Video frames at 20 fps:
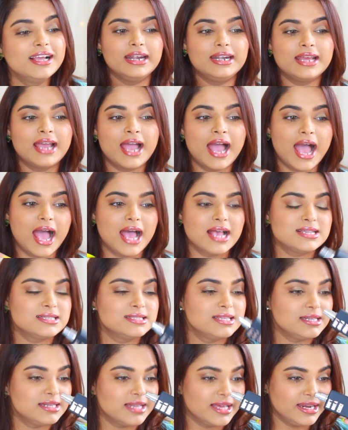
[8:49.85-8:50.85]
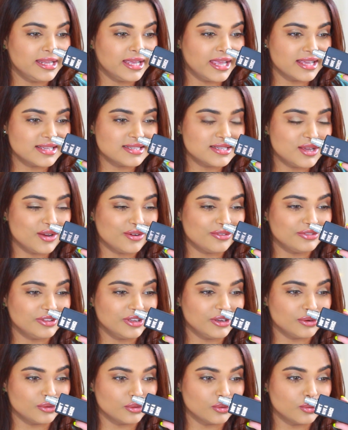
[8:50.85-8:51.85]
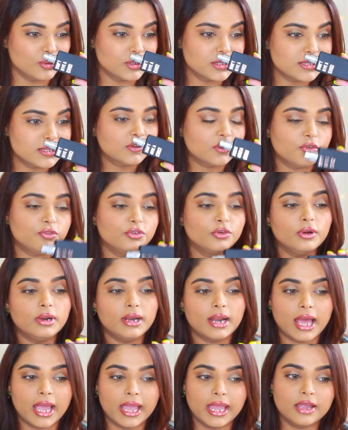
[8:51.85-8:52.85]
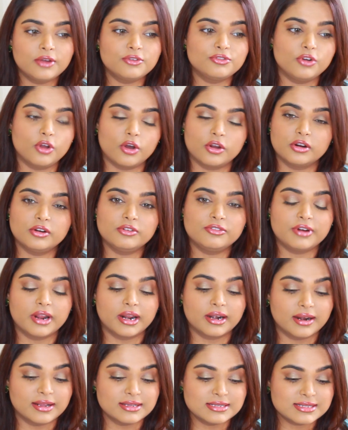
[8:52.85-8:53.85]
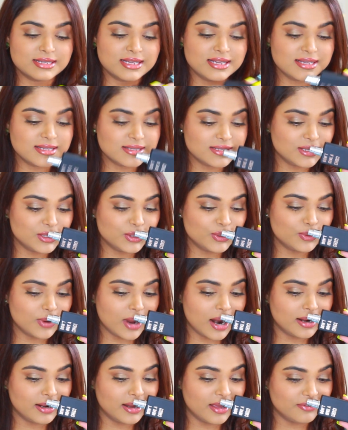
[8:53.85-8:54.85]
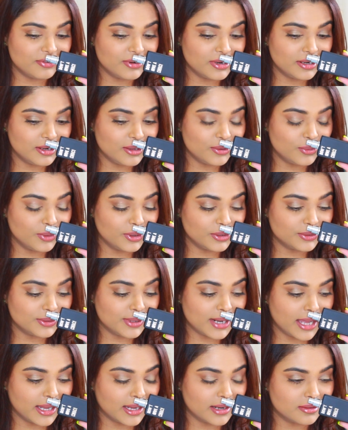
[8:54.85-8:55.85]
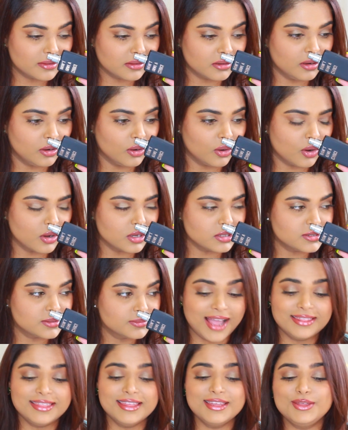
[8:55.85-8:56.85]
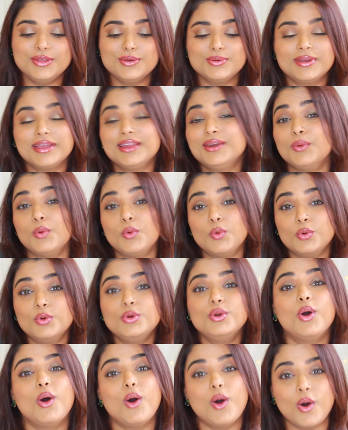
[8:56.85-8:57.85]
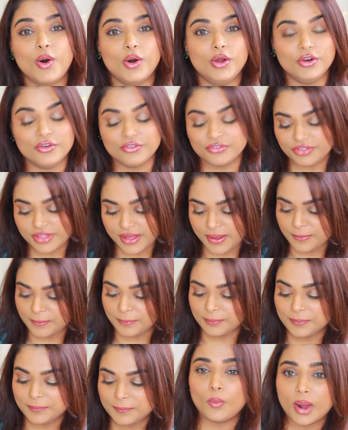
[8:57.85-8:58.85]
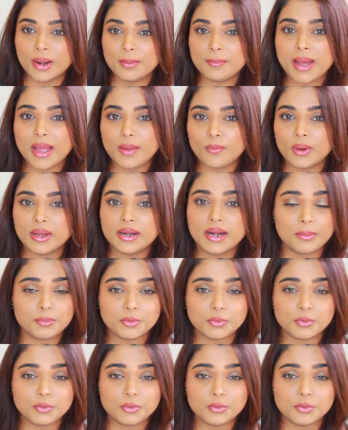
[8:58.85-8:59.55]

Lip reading: It has the delicacy of the rose, so if you like floral fragrances, you are definitely going to like it a lot. I think you can own all of them one by one.